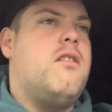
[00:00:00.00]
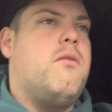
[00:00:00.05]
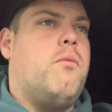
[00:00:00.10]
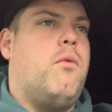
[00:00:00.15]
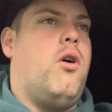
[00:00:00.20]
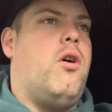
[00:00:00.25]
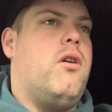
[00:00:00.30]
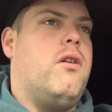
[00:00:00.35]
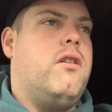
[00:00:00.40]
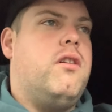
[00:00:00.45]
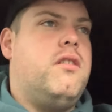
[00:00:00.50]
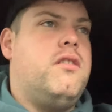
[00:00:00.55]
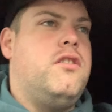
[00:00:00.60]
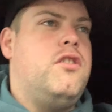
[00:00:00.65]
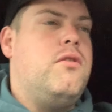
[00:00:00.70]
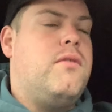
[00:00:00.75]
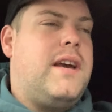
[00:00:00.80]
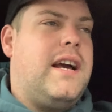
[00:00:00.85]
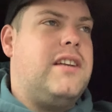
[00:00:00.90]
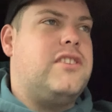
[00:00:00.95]
what
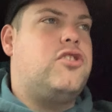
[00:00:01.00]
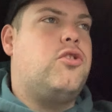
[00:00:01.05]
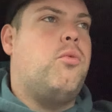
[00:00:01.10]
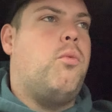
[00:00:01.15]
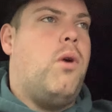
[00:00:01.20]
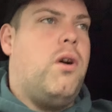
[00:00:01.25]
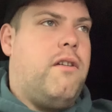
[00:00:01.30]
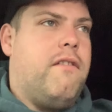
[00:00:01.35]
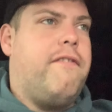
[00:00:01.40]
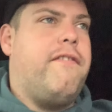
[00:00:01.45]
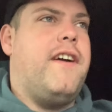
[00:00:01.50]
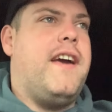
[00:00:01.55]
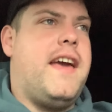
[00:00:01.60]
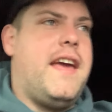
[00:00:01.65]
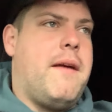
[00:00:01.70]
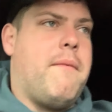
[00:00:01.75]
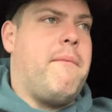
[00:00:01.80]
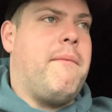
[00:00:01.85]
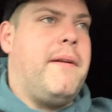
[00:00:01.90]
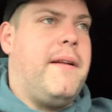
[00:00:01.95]
Newcastle want for
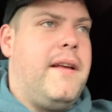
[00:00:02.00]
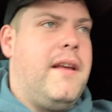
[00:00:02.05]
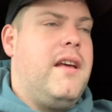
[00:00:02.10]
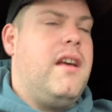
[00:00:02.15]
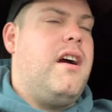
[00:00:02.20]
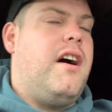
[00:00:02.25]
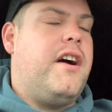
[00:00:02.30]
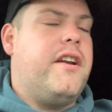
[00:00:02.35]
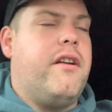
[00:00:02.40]
him,